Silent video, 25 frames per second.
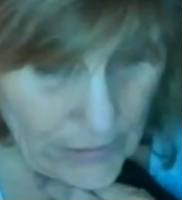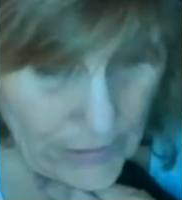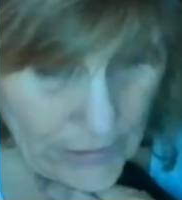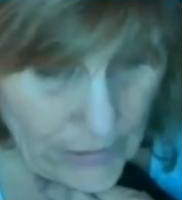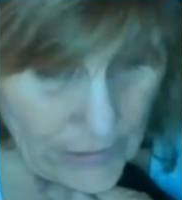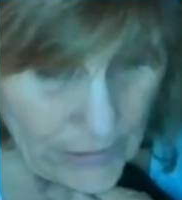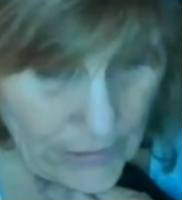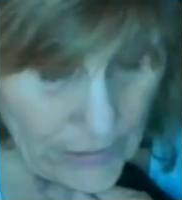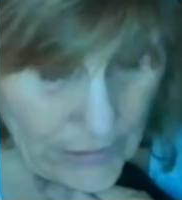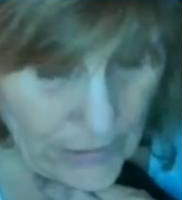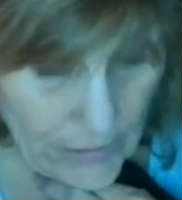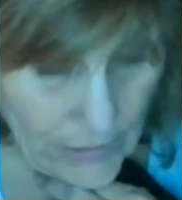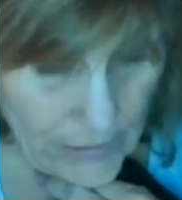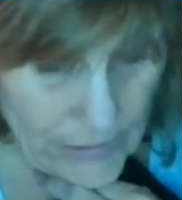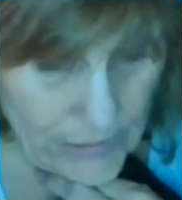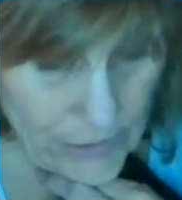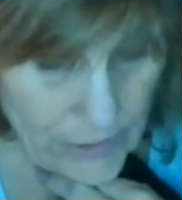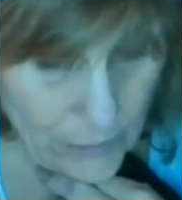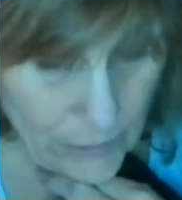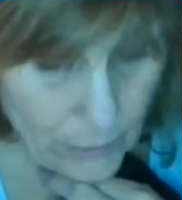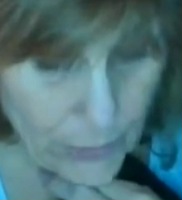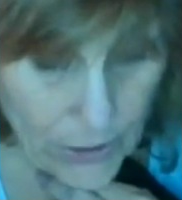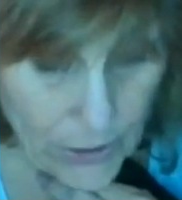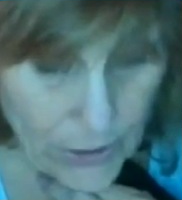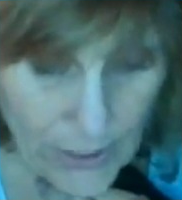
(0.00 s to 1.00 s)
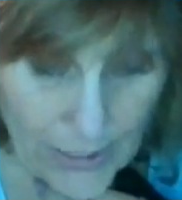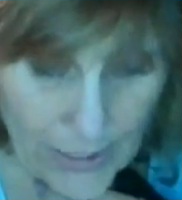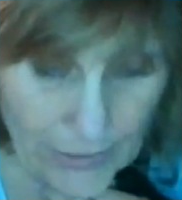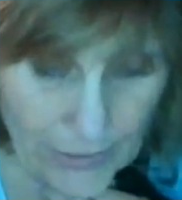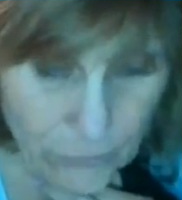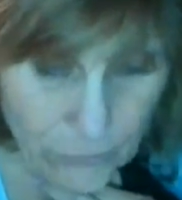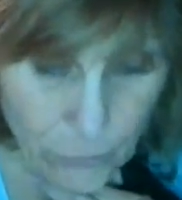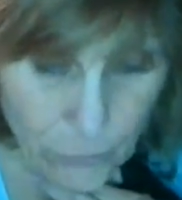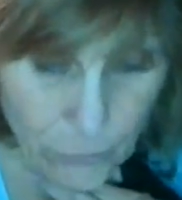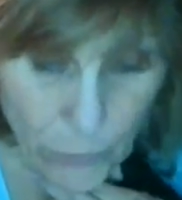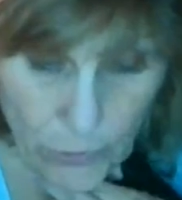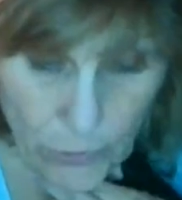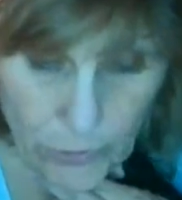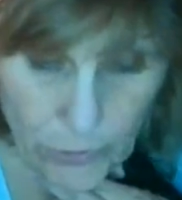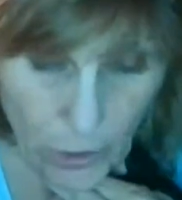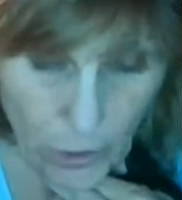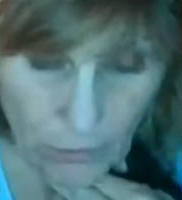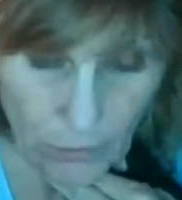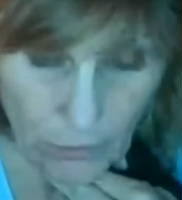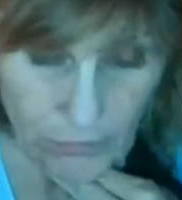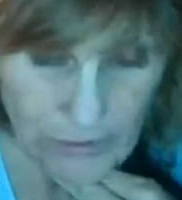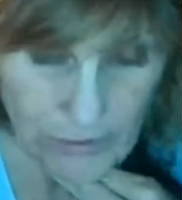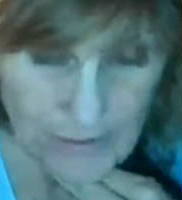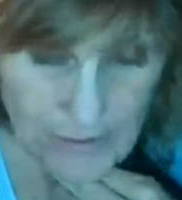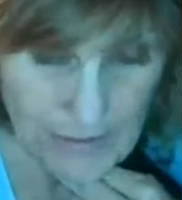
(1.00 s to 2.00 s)
a supply of foreign
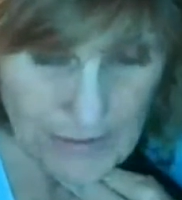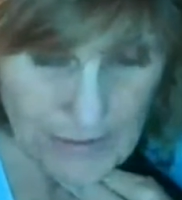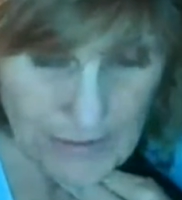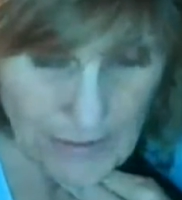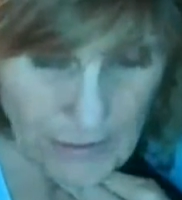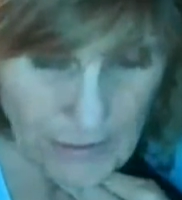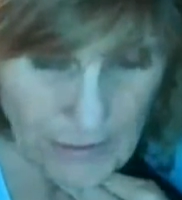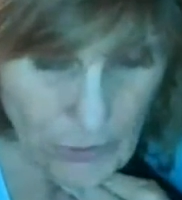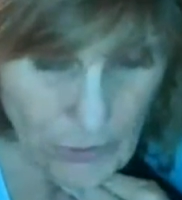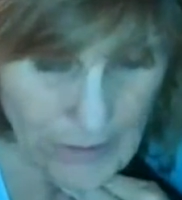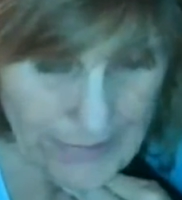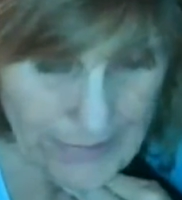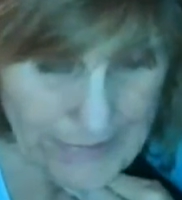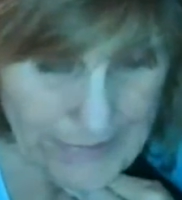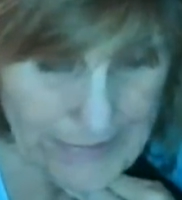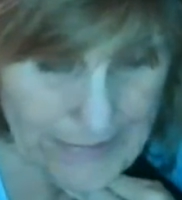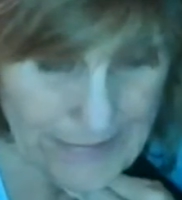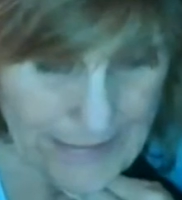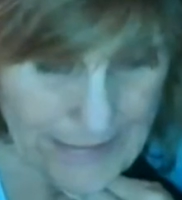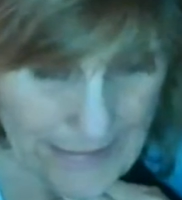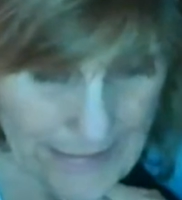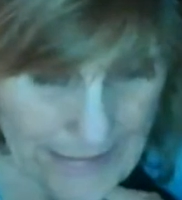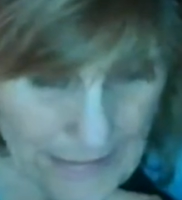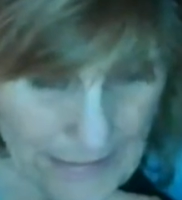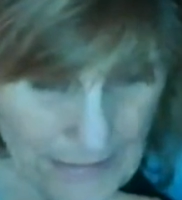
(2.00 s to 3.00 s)
currency in the United States.